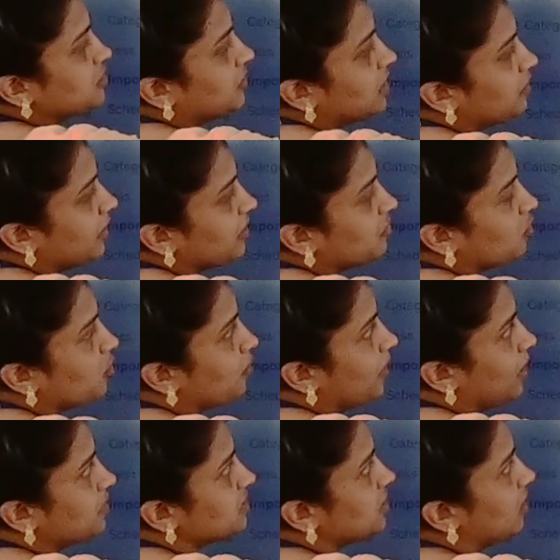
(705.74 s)
1 by 4
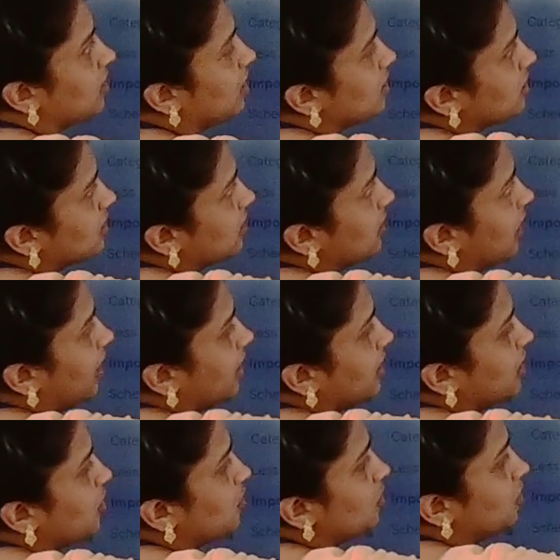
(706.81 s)
pi epsilon naught
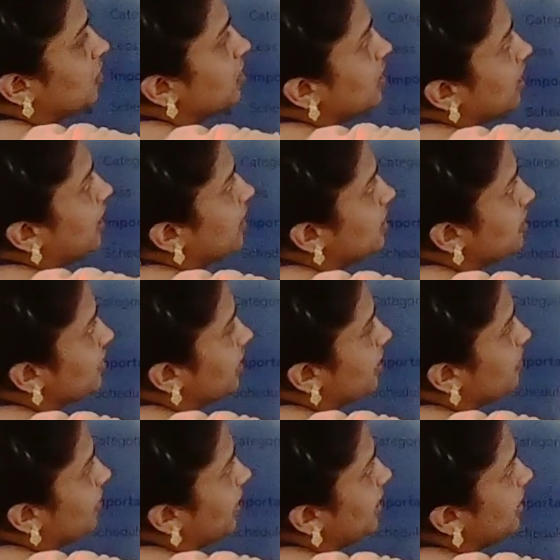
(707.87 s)
KQ
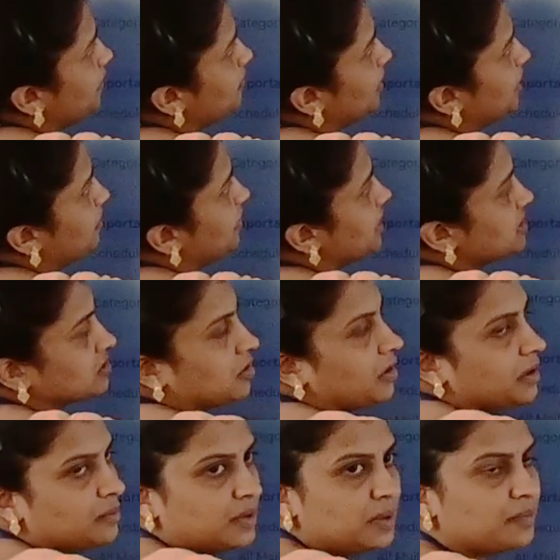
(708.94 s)
divided by BP
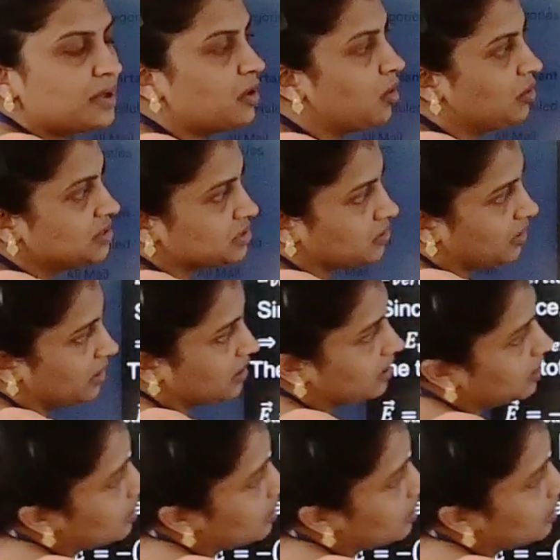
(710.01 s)
square, BP whole square.